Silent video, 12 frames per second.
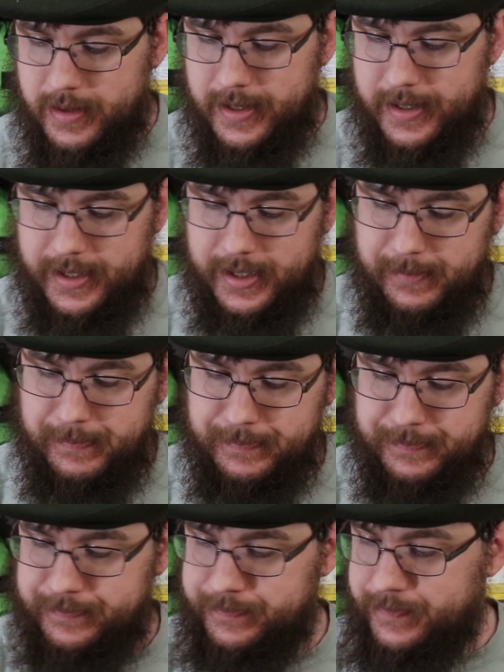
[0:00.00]
Um,
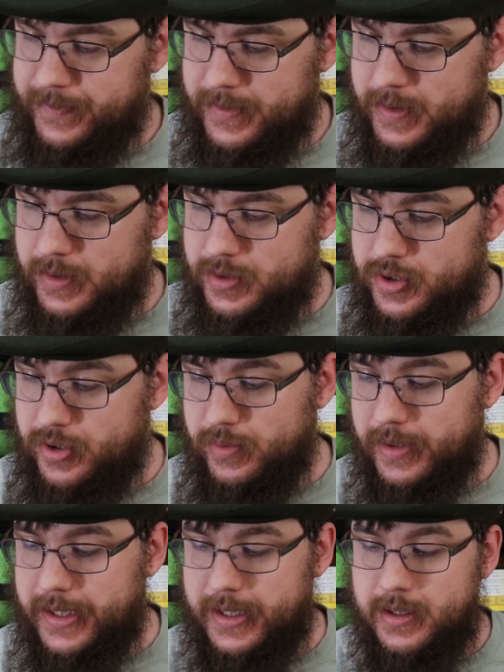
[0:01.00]
do you
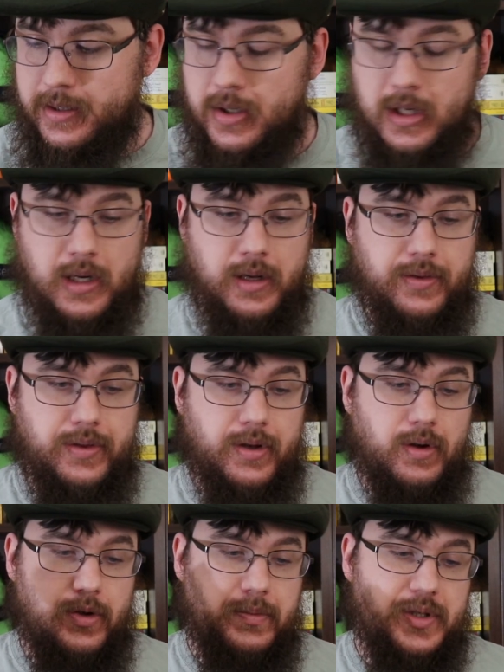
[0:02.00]
like the
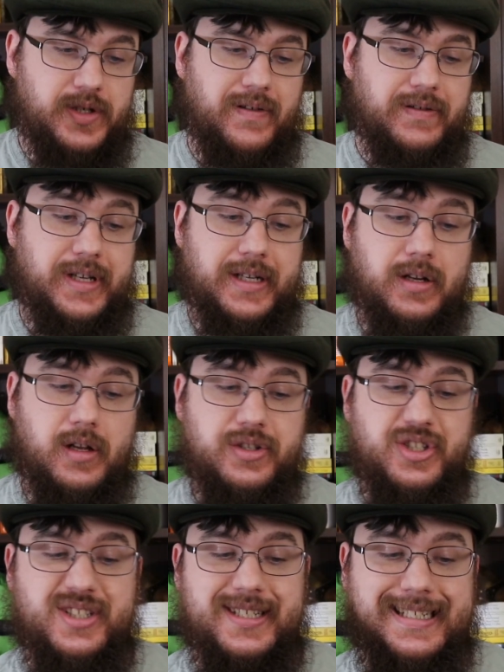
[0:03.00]
Ultimate Survival
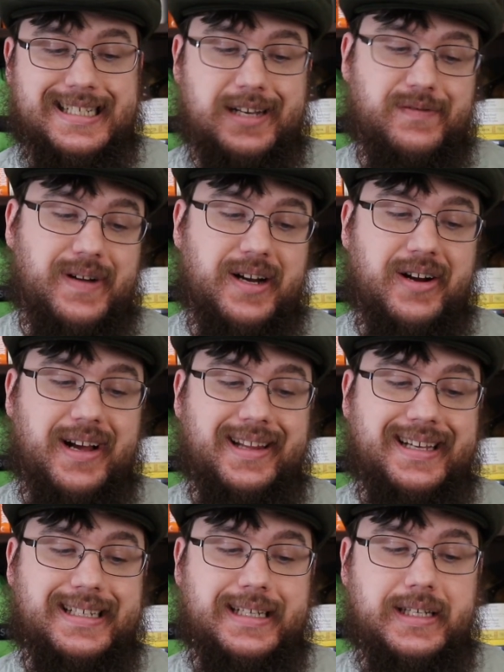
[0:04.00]
Technologies TekFire L
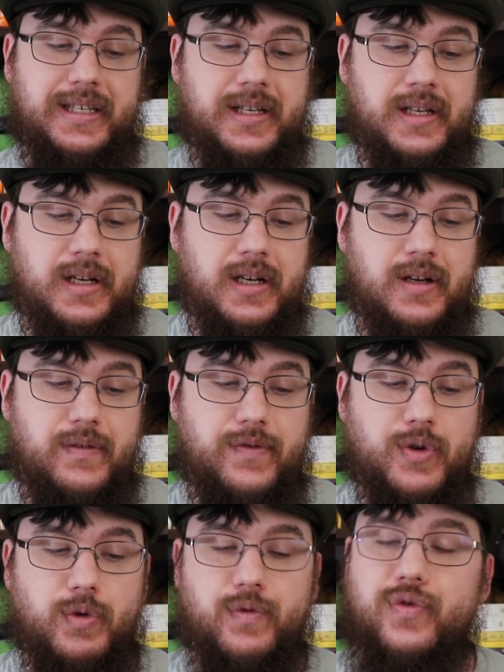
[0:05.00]
E D
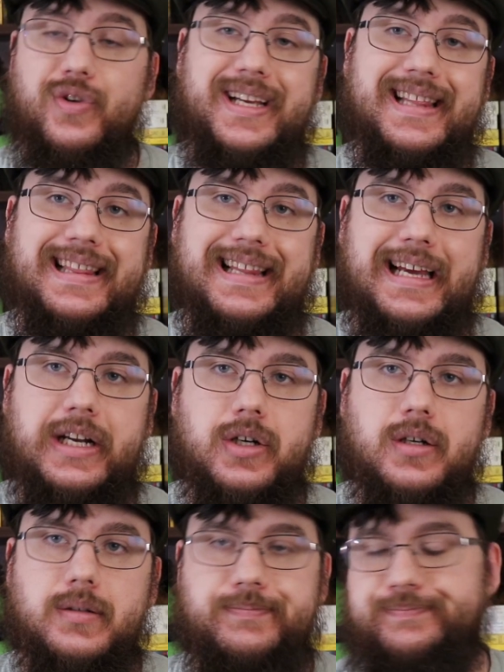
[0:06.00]
fuel-free
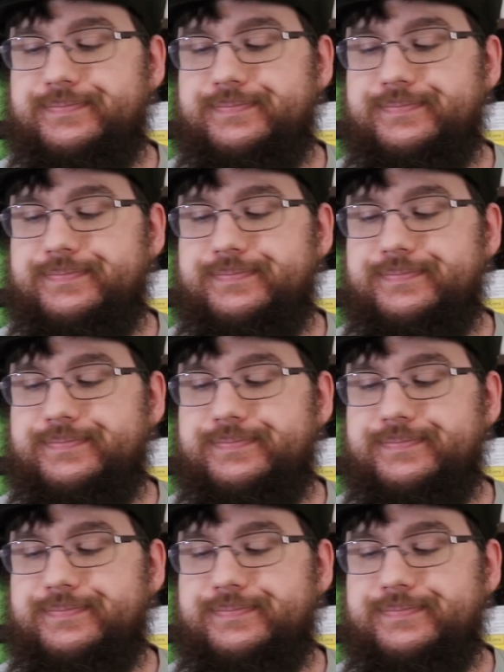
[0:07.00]
lighter?